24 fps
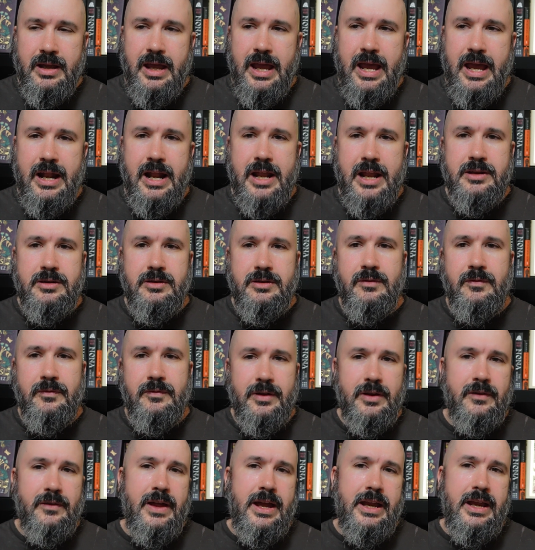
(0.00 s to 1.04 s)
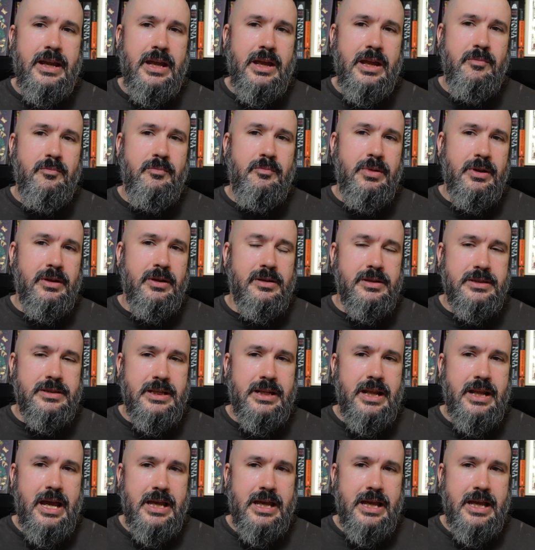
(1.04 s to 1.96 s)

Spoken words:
And I do feel like it builds and